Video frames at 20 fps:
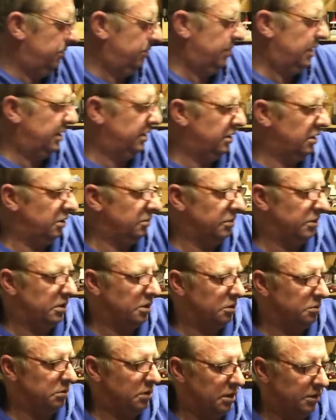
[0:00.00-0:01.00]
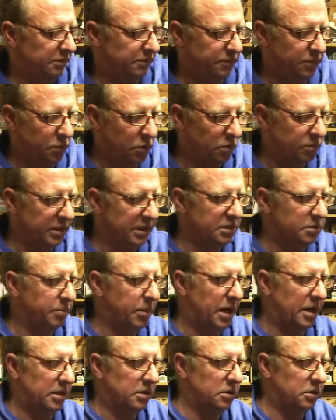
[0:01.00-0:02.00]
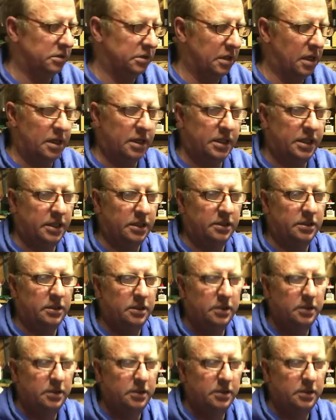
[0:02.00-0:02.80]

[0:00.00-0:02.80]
Right, there we go. We'll have 4 wheels back on that again.